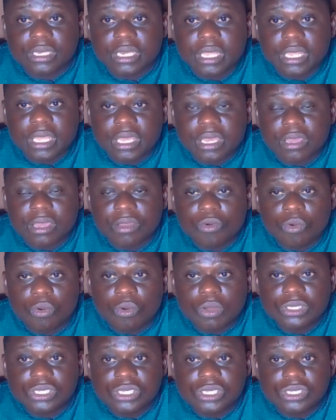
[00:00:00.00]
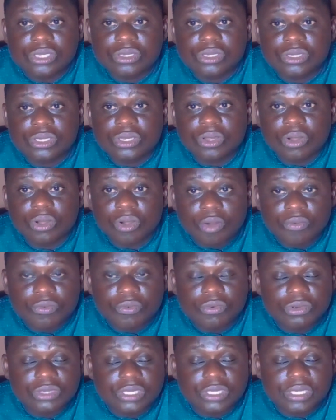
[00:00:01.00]
the quantity
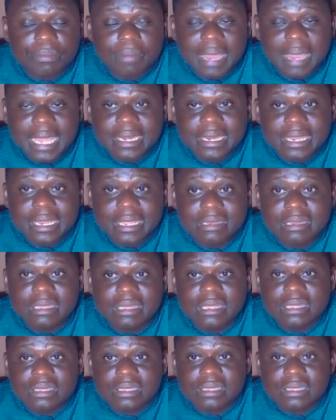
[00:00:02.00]
of goods demanded